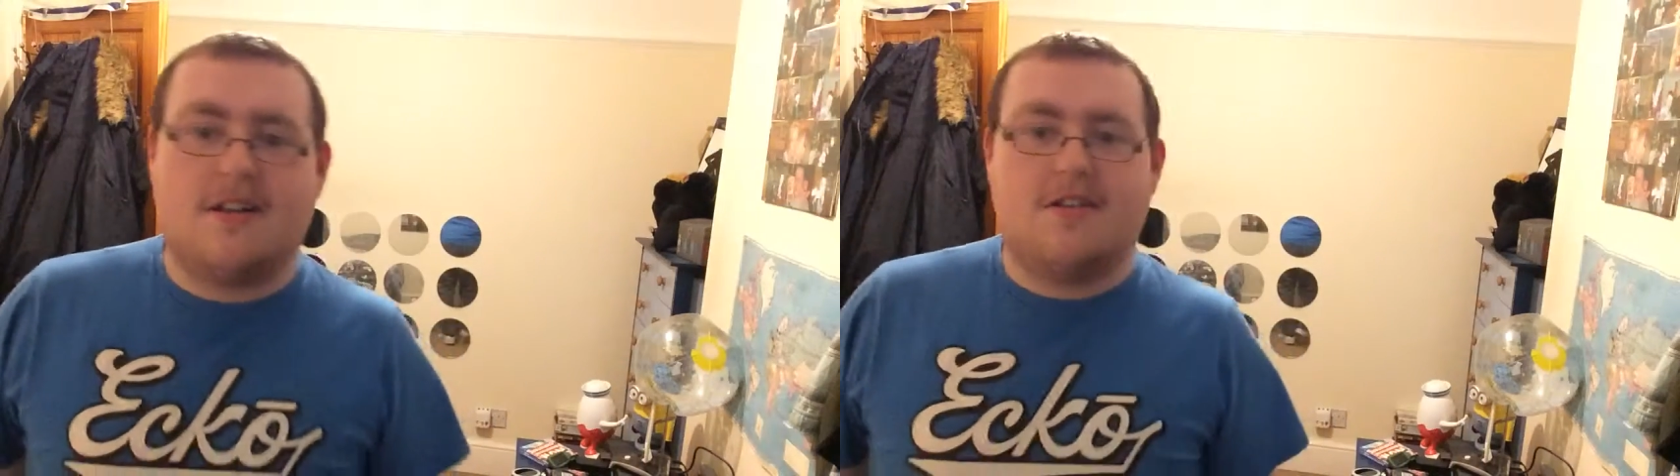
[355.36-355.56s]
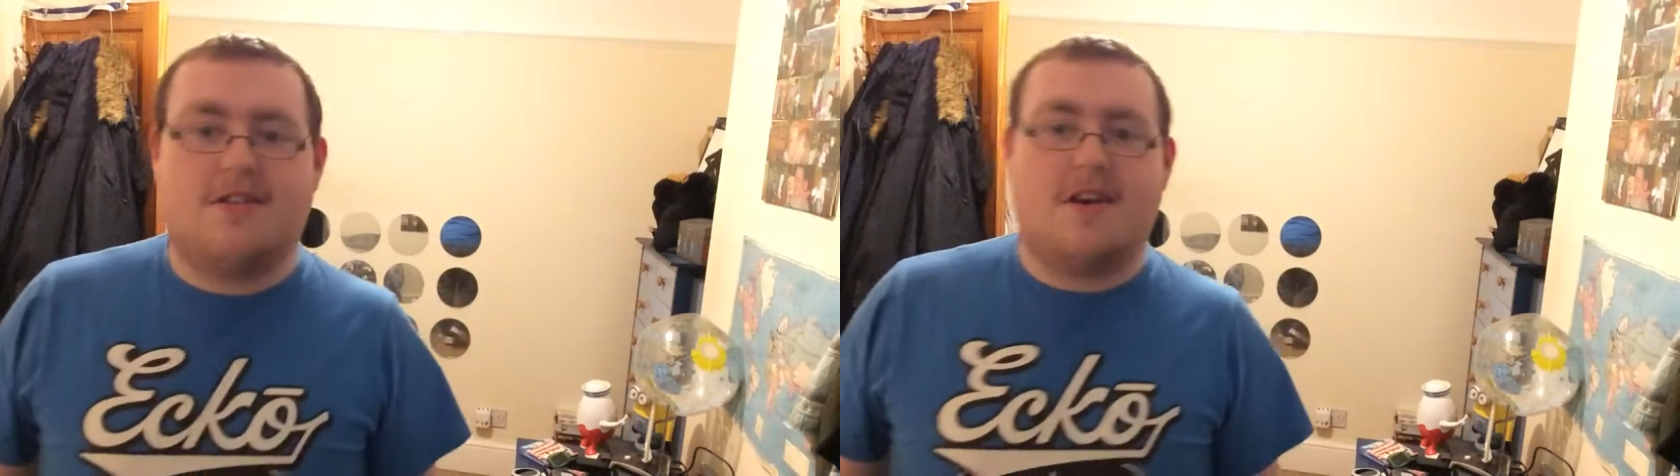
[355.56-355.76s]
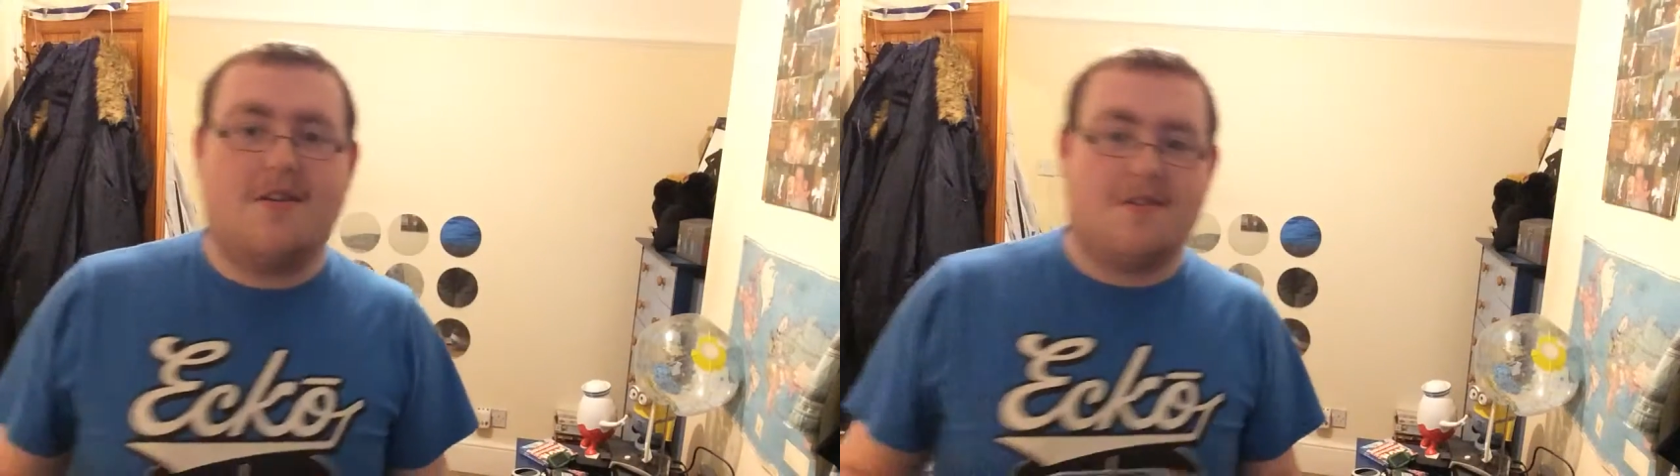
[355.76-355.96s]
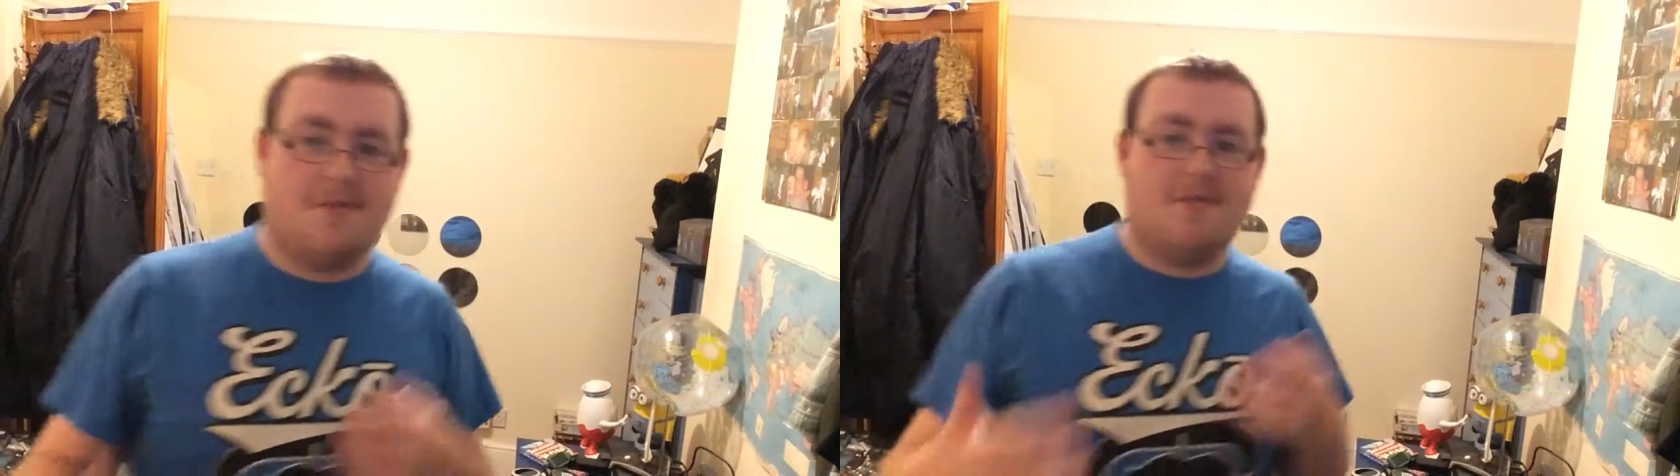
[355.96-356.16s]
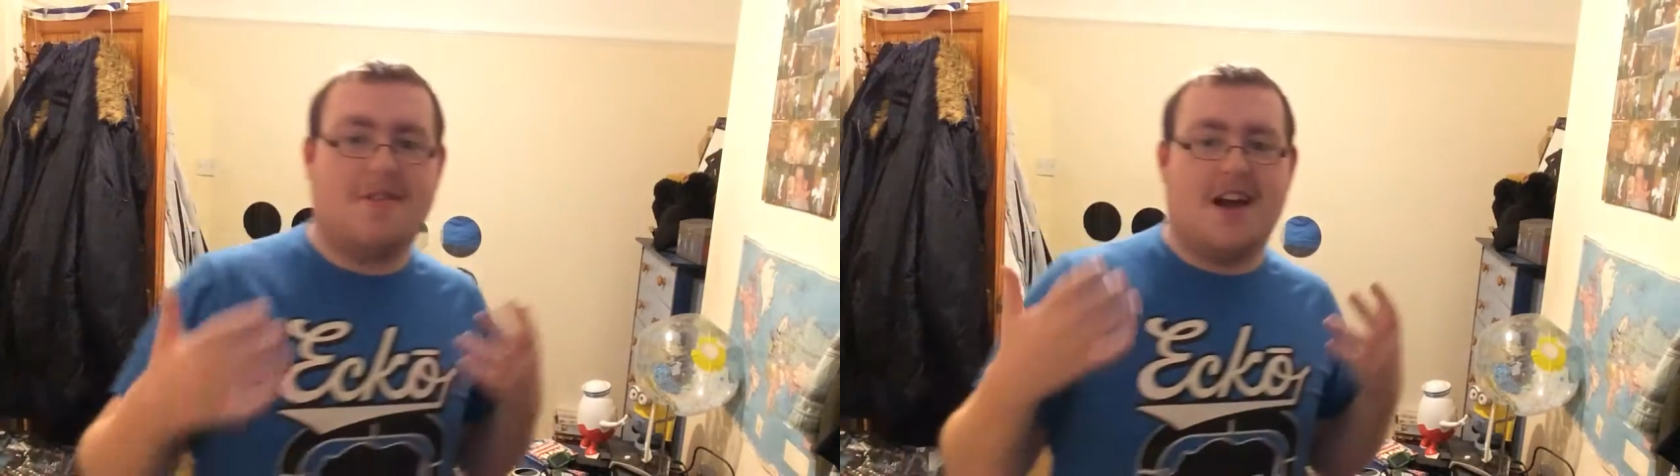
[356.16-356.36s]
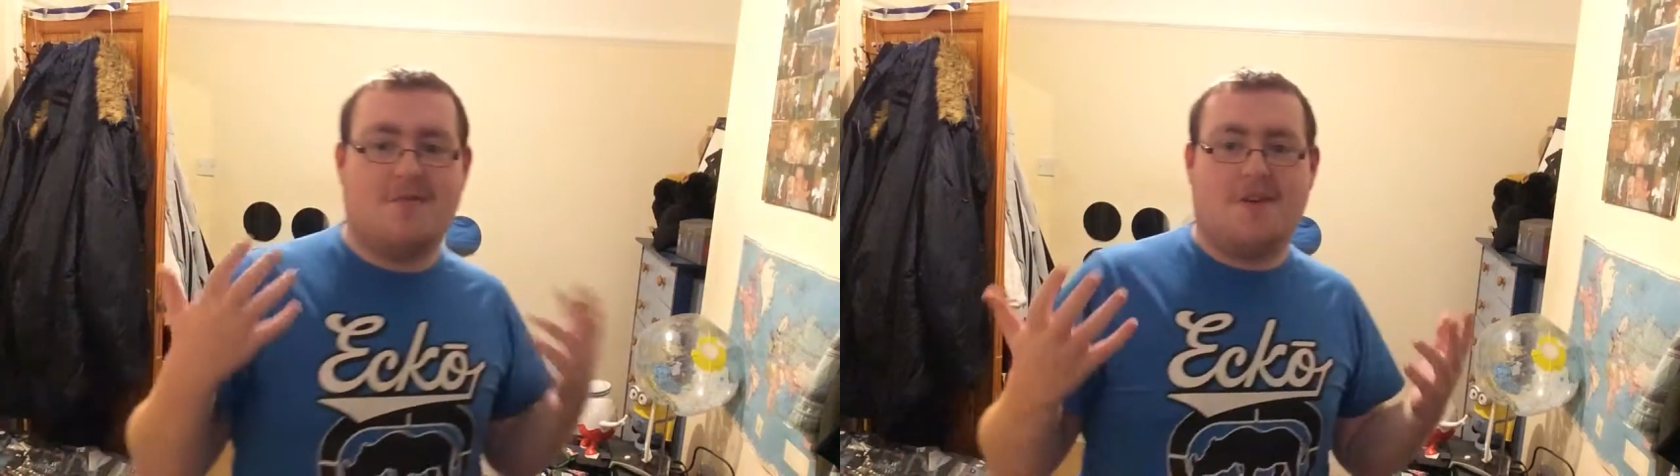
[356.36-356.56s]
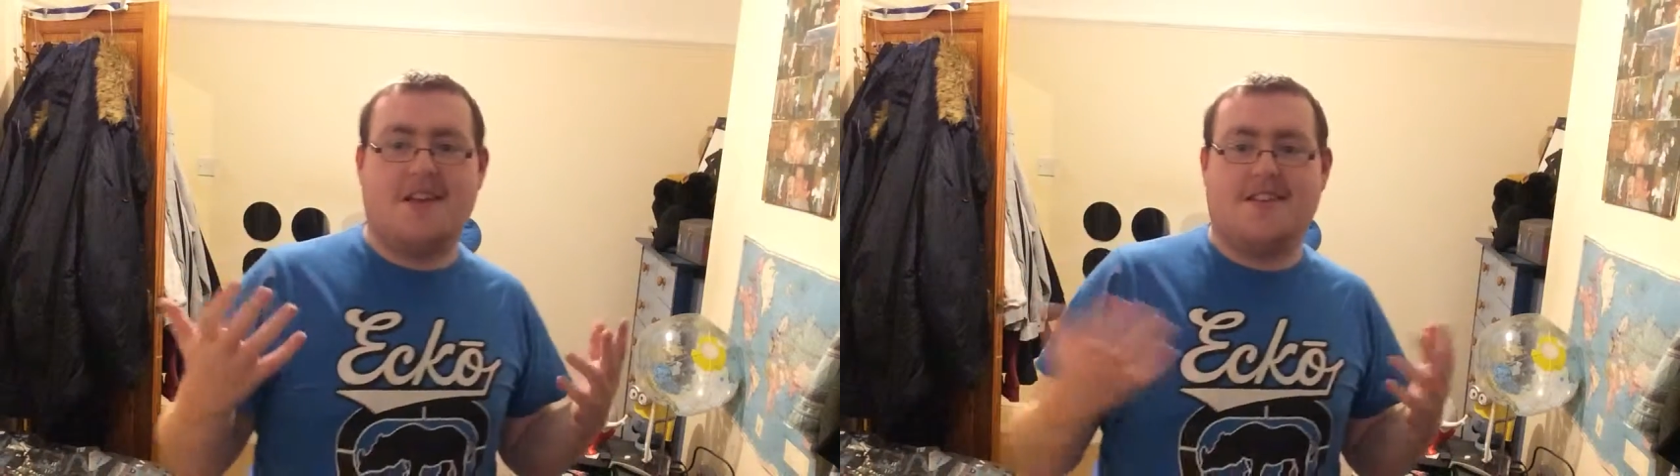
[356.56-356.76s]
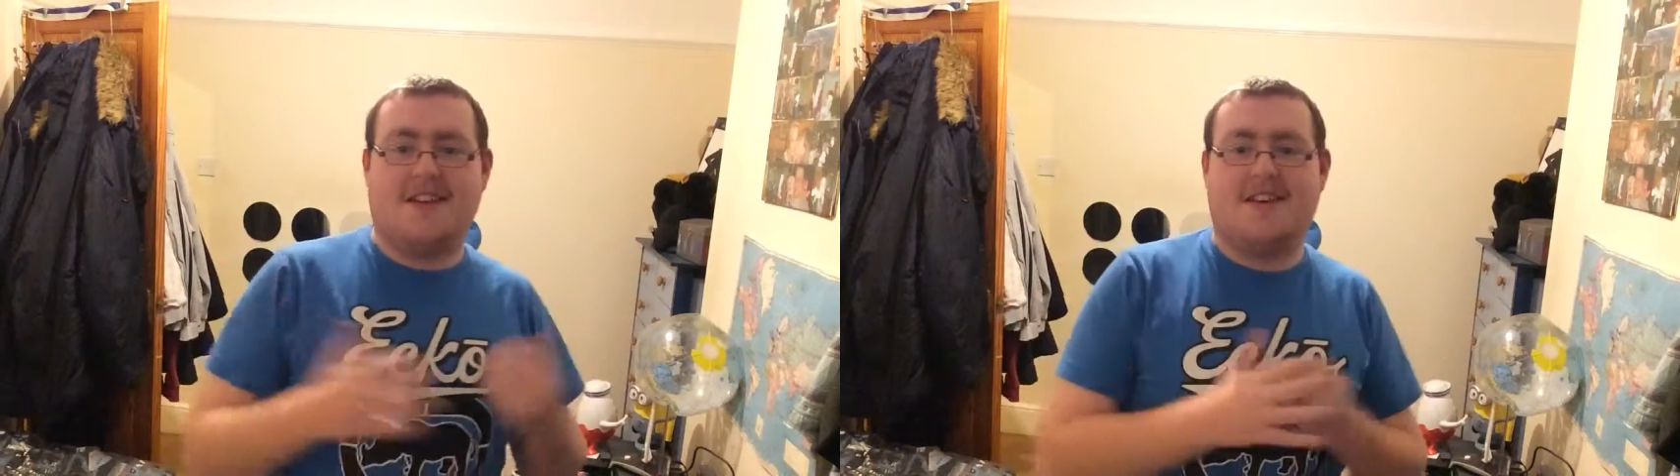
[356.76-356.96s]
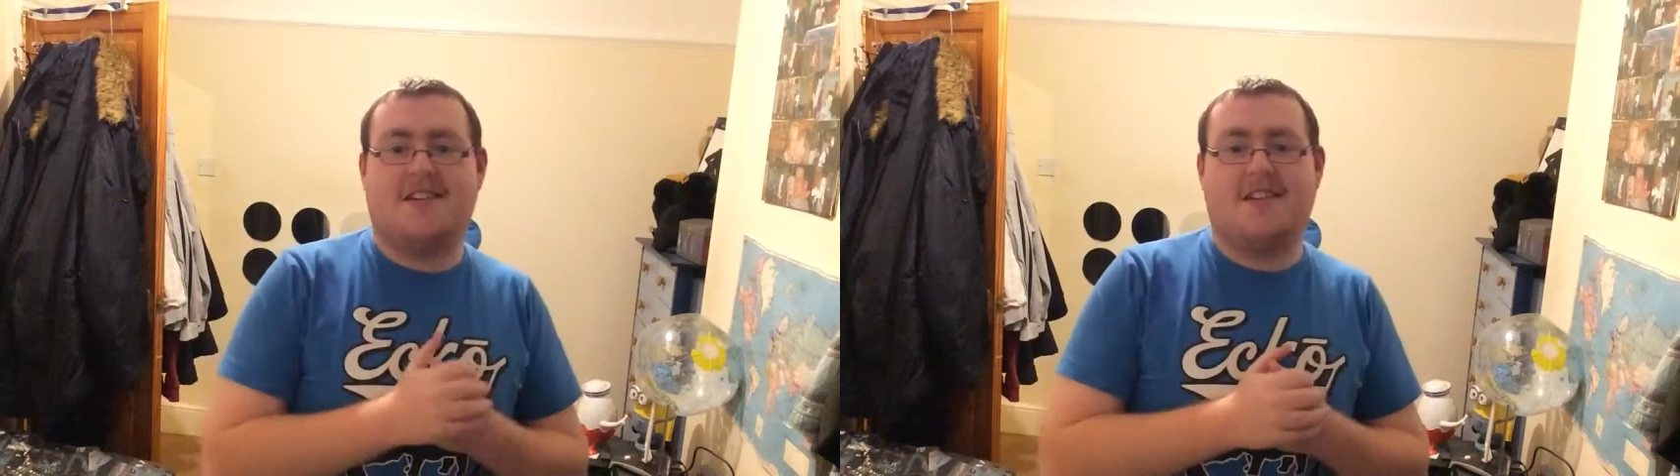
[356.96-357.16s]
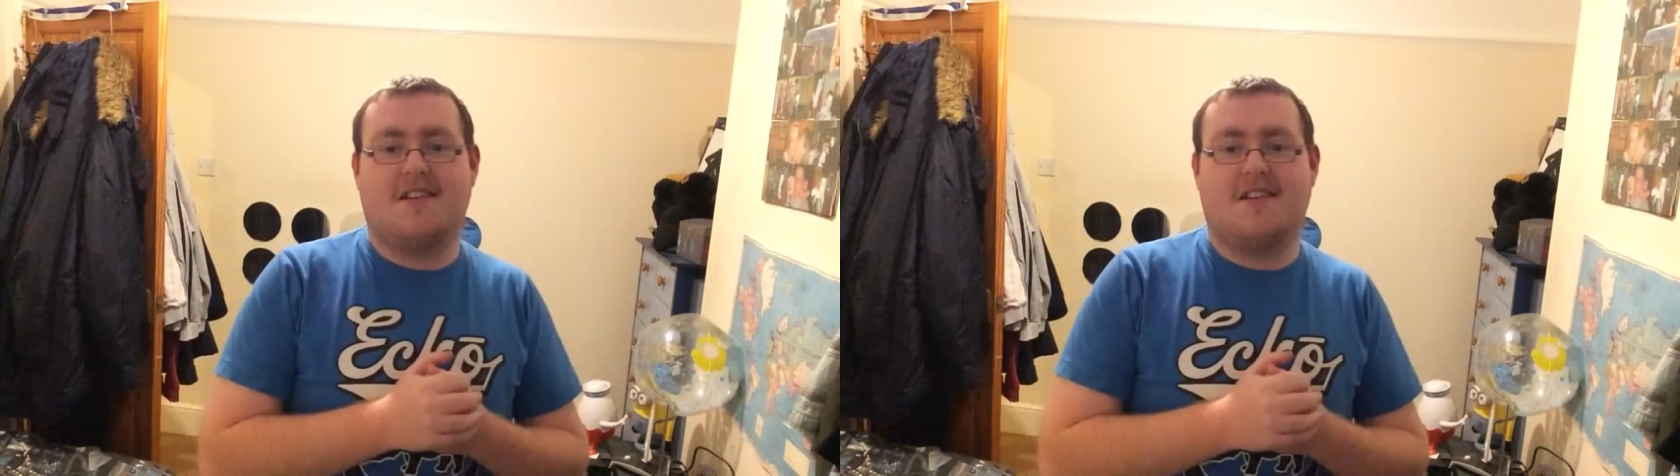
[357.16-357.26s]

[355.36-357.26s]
so that's why I did.